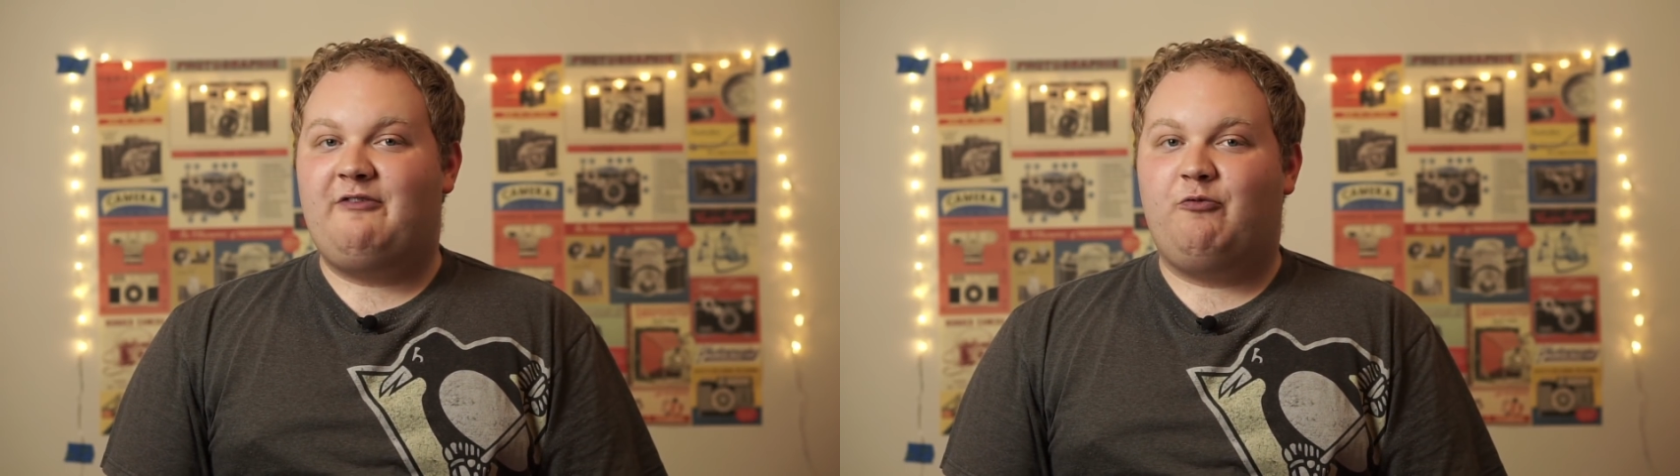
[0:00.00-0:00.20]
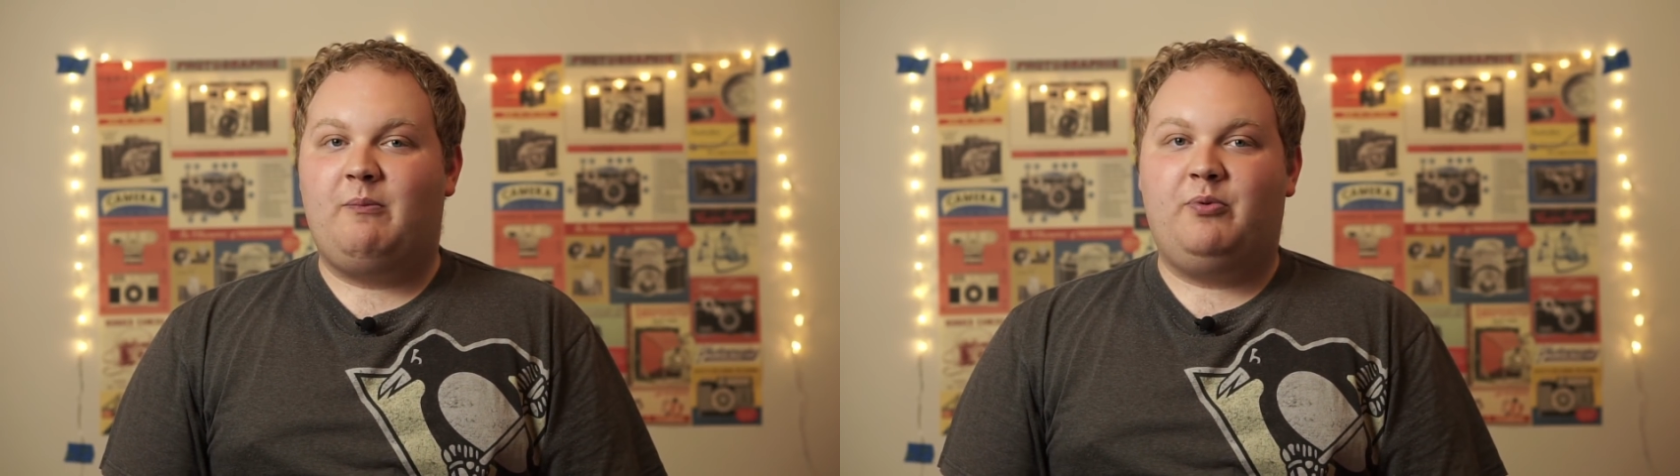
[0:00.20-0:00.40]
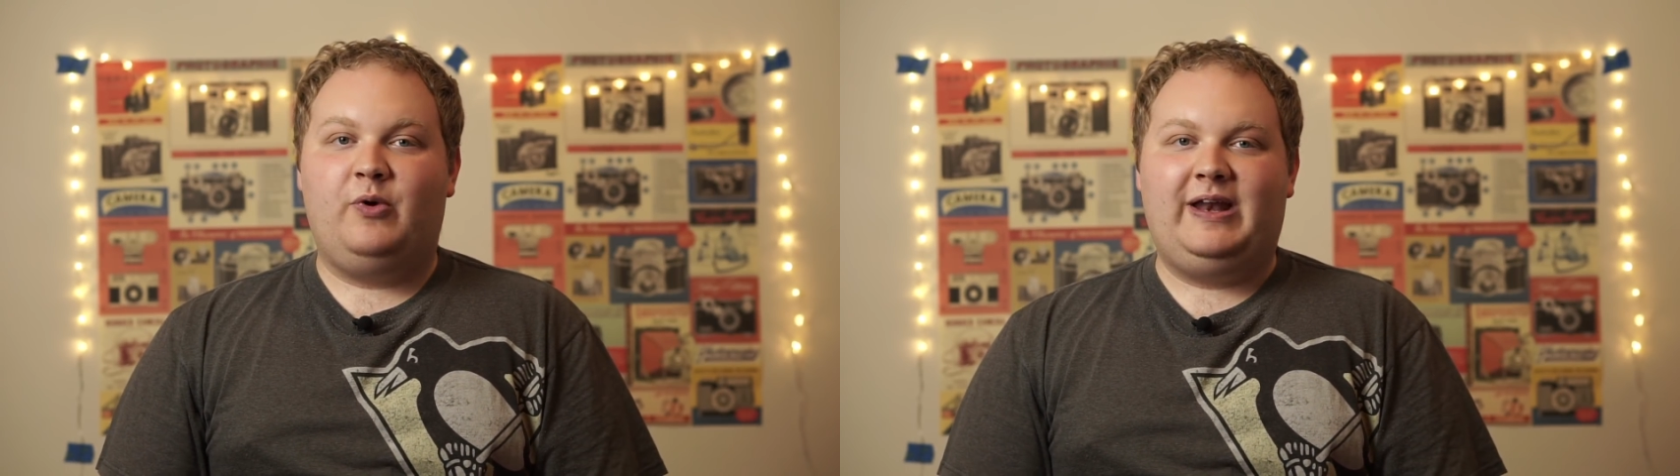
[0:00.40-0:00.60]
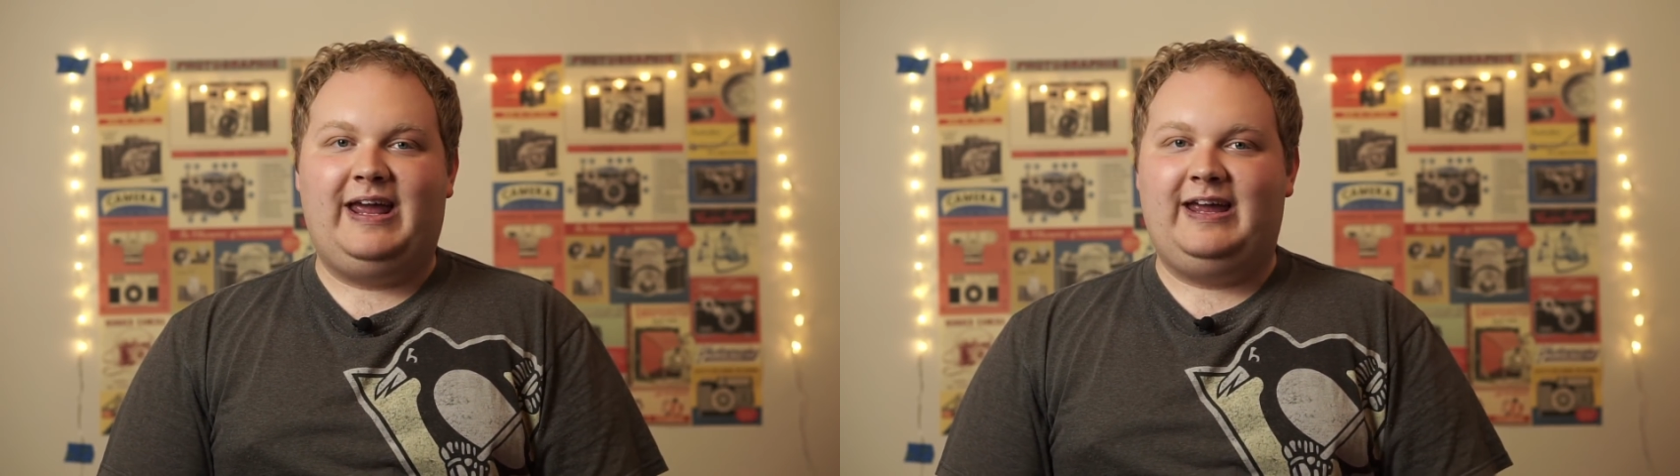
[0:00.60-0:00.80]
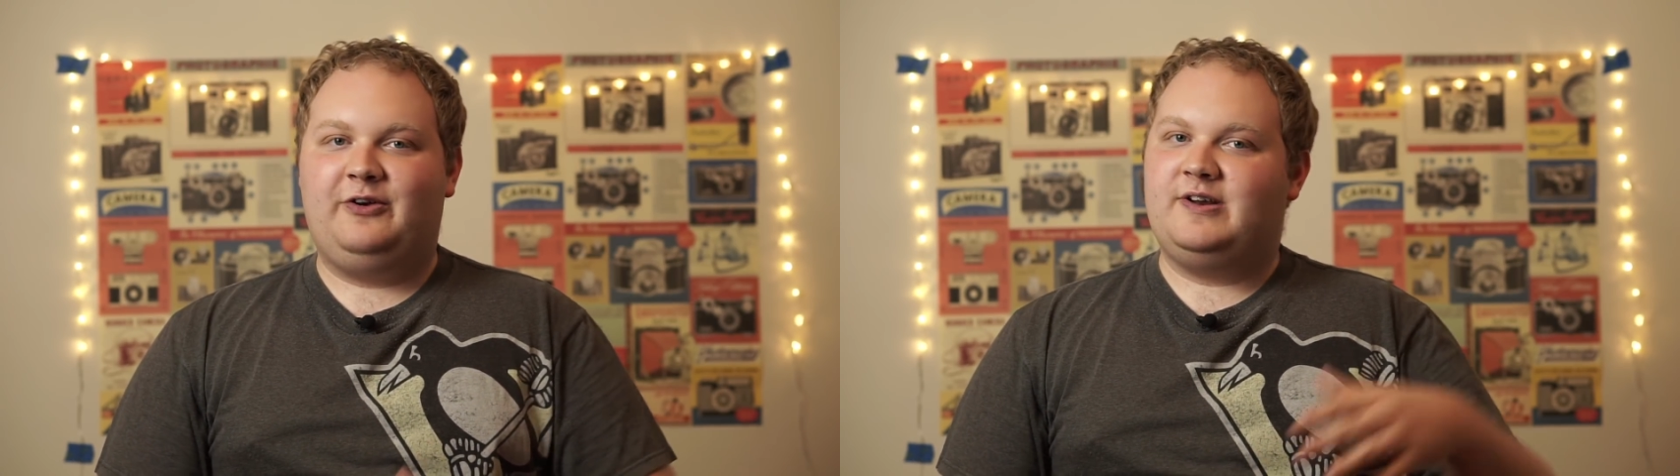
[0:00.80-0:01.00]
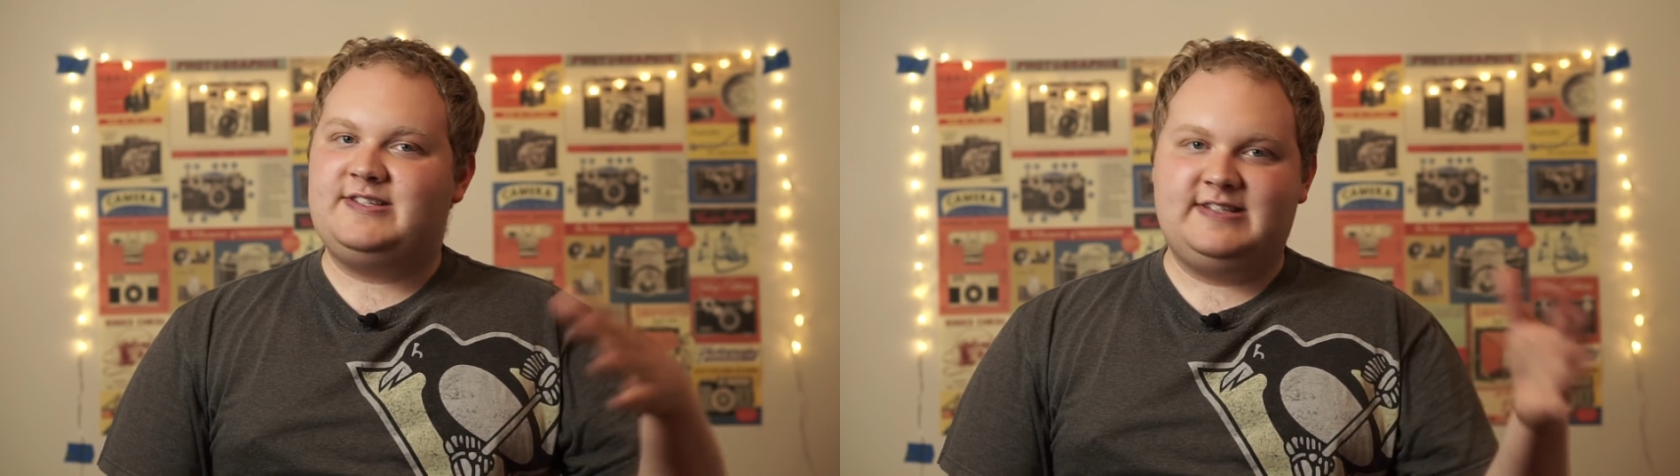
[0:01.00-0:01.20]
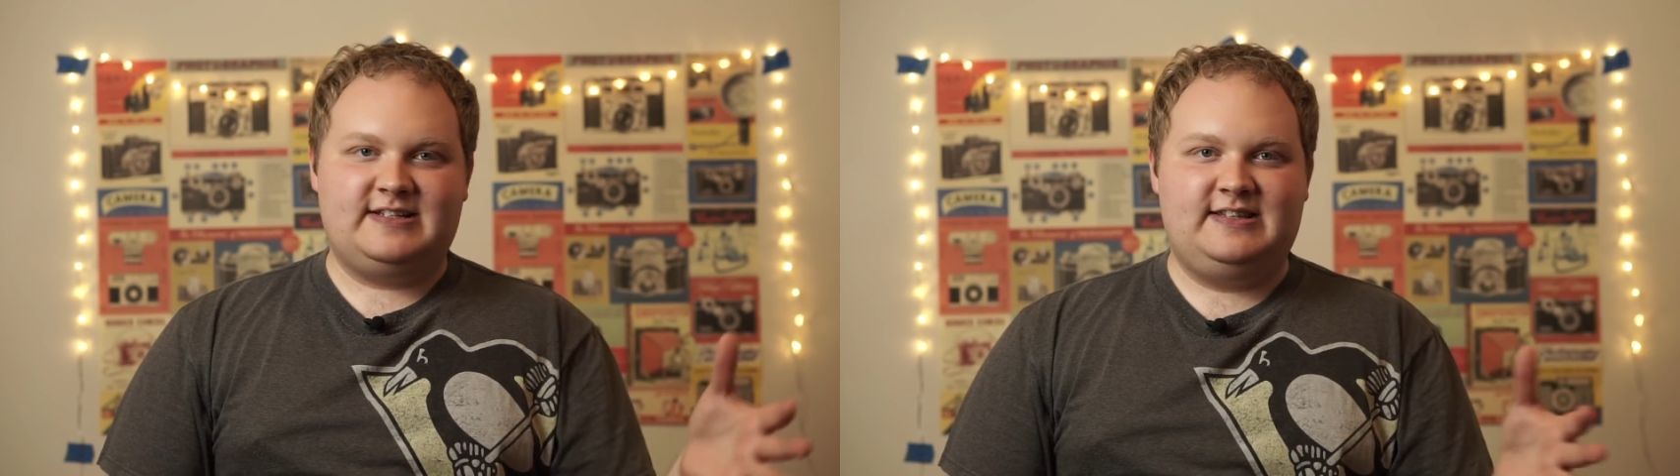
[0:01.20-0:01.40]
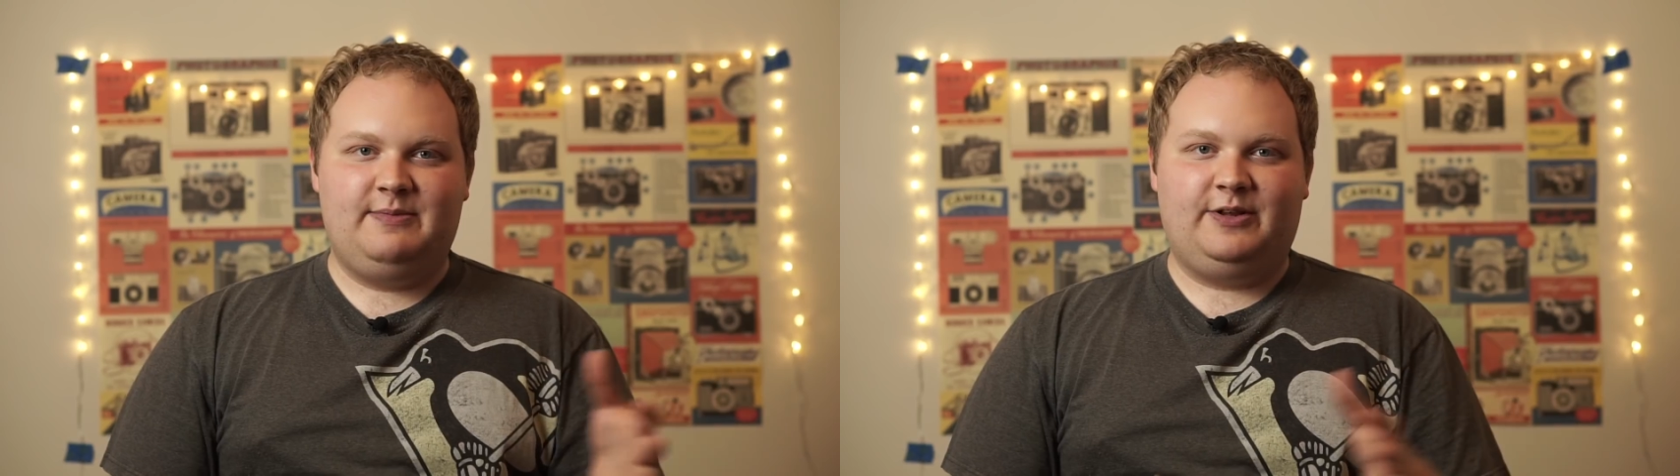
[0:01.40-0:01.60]
f1.8 or a
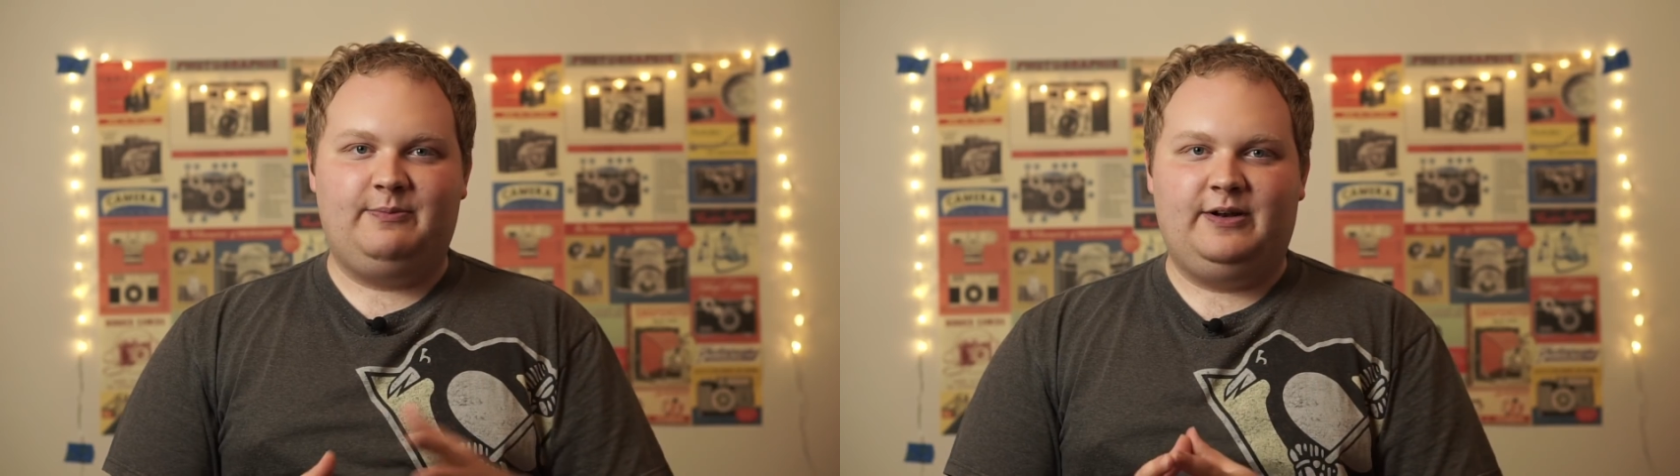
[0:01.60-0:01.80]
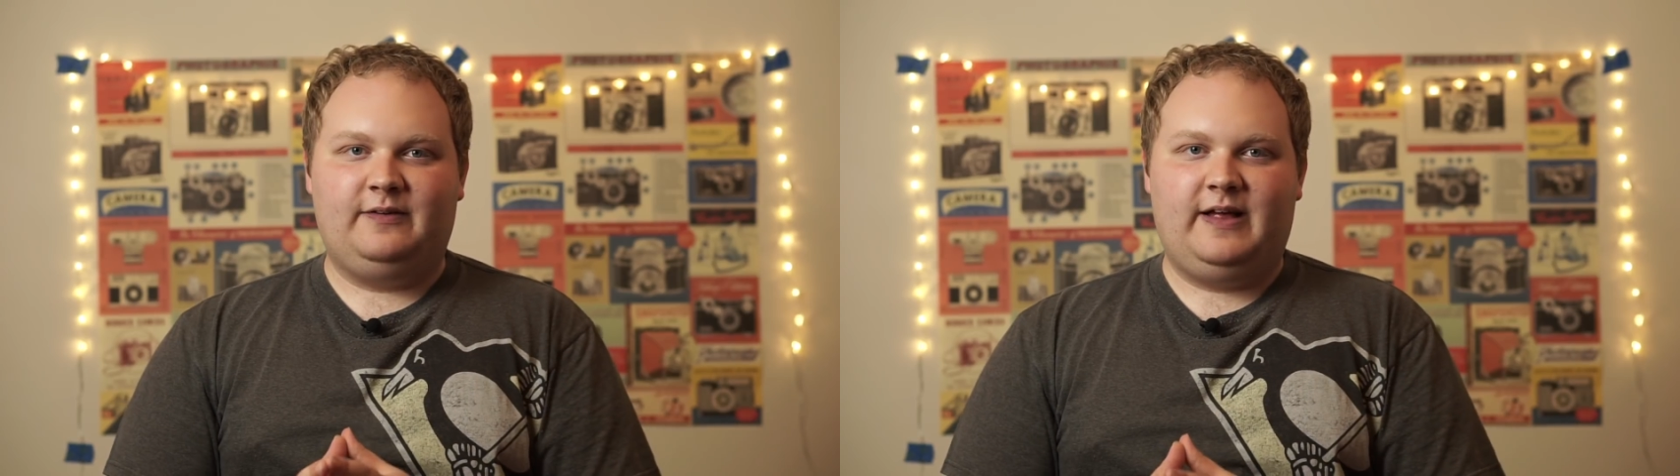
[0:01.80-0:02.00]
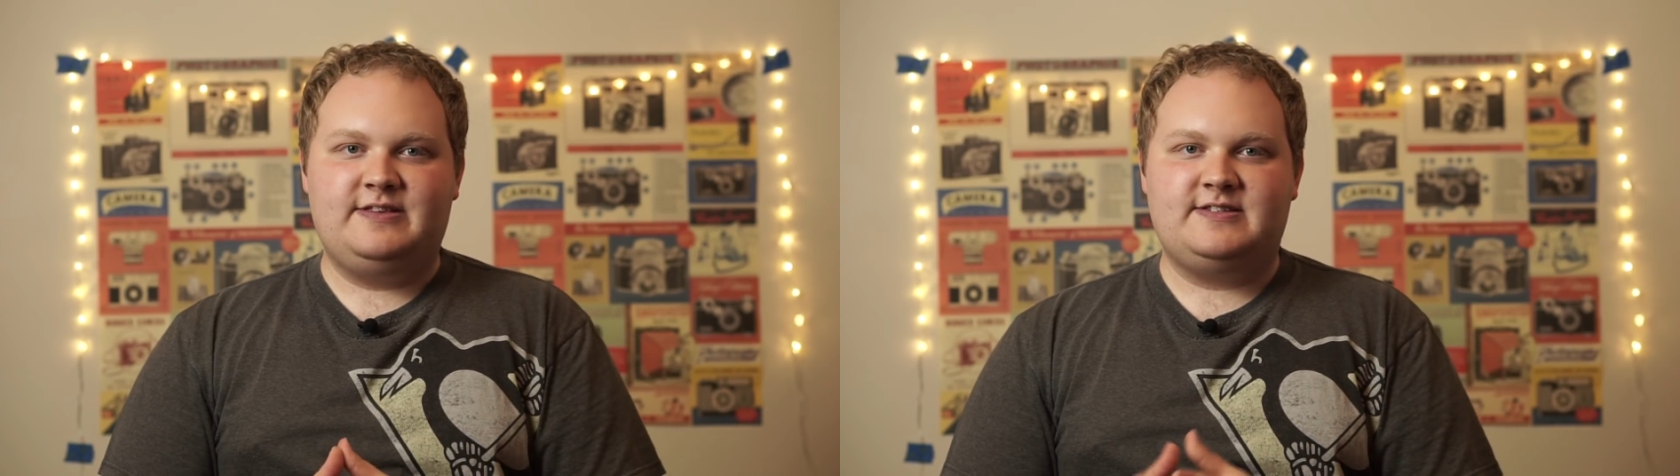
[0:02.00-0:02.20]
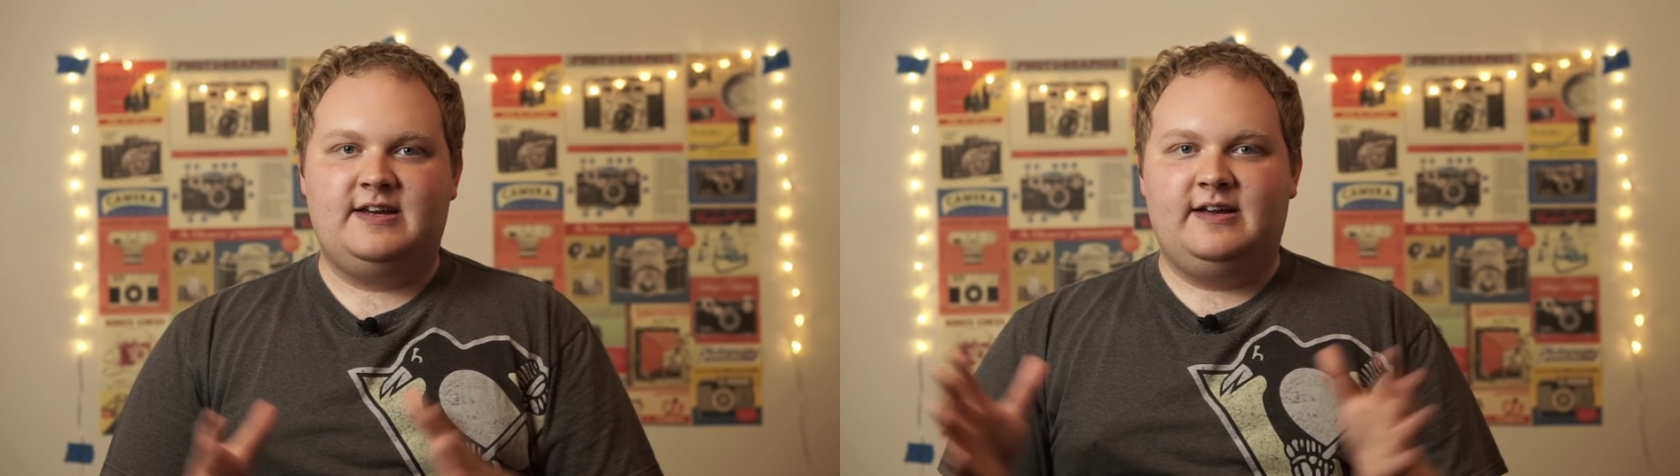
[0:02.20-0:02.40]
60mm lens,